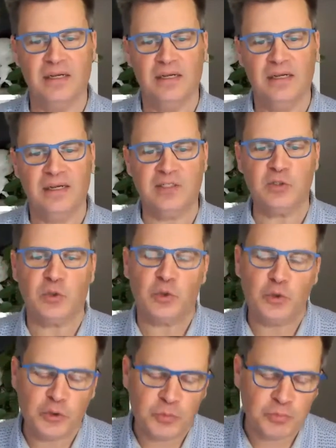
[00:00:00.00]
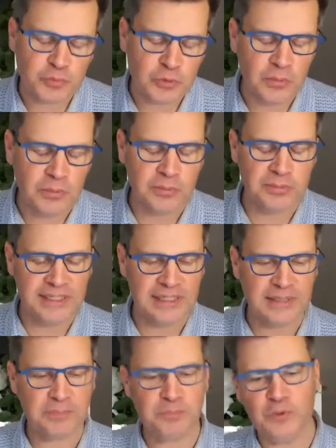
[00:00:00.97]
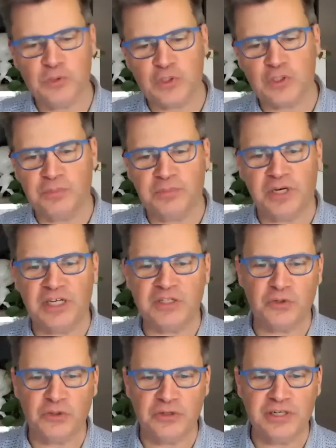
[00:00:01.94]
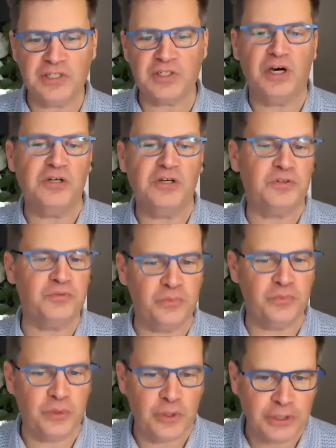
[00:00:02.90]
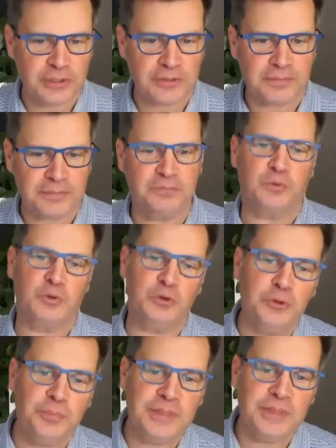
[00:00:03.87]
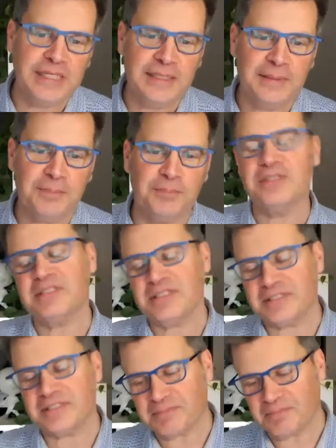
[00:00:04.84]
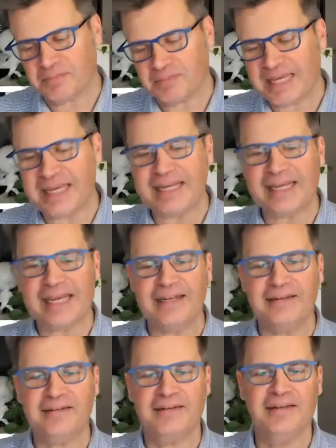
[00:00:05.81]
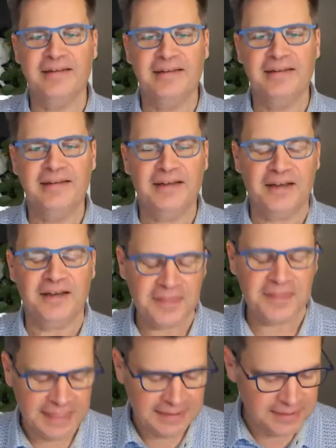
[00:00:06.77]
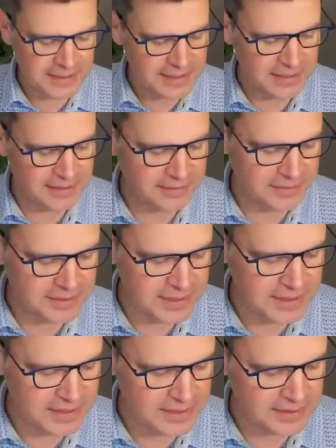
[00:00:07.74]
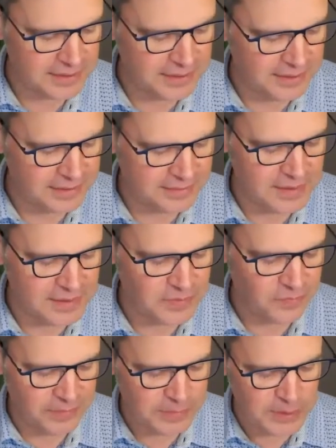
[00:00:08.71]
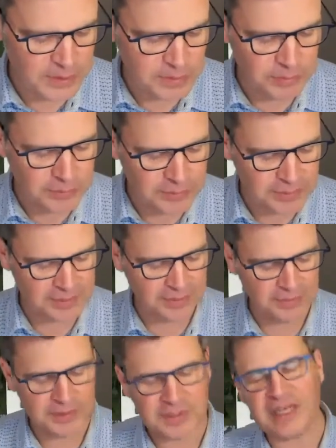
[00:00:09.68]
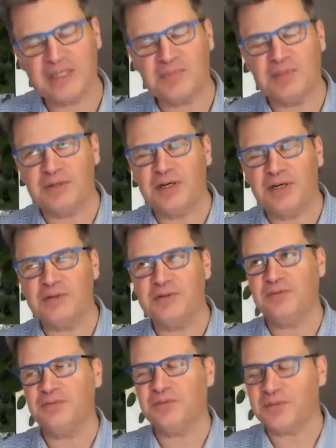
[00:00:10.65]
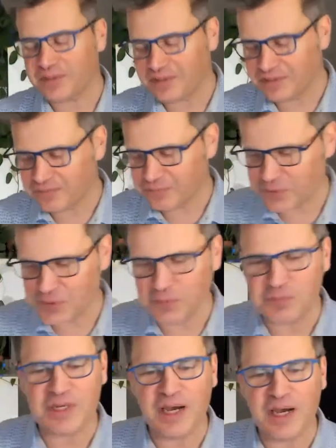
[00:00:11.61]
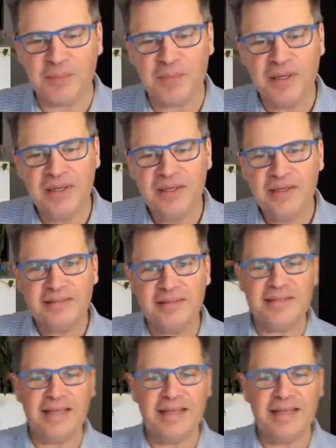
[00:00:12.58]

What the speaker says: It could probably put some attorneys out of work, but then again, I think there is this famous book which has been around now for some time that